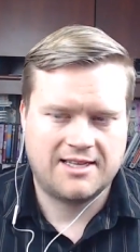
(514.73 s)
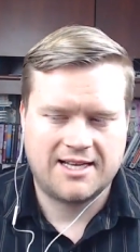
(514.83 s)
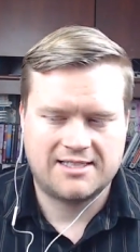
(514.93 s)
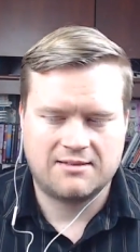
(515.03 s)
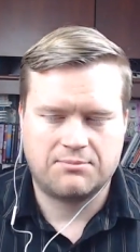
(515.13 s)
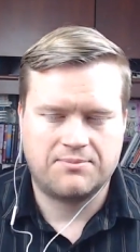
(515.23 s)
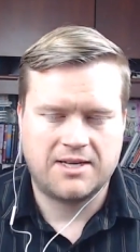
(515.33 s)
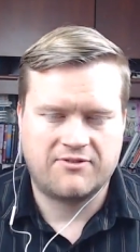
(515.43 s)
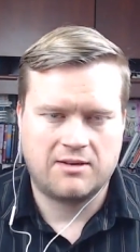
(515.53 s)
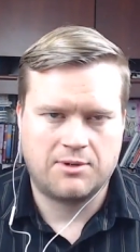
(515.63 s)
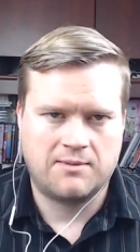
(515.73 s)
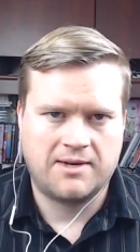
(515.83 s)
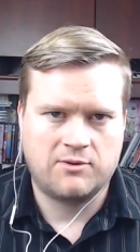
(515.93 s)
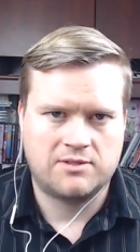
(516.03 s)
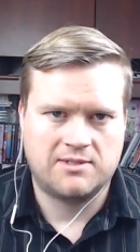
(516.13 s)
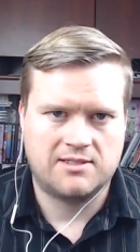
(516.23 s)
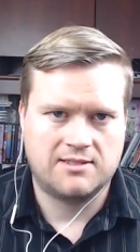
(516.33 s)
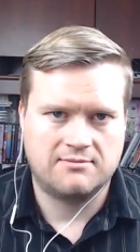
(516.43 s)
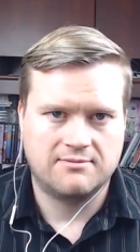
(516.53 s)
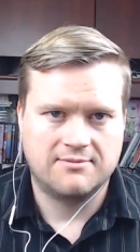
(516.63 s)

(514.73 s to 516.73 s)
think that's a definitely a problem I was missing.